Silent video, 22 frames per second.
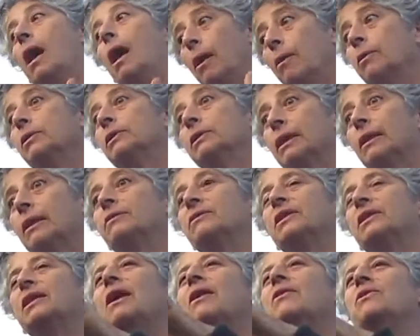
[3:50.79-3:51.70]

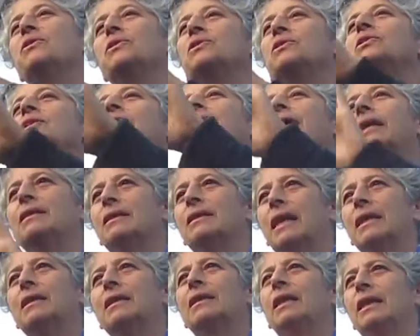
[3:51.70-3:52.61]
ourselves and others stay in
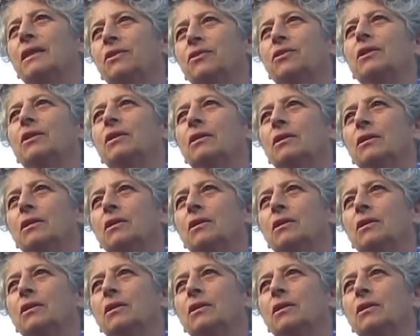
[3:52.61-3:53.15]
that connection,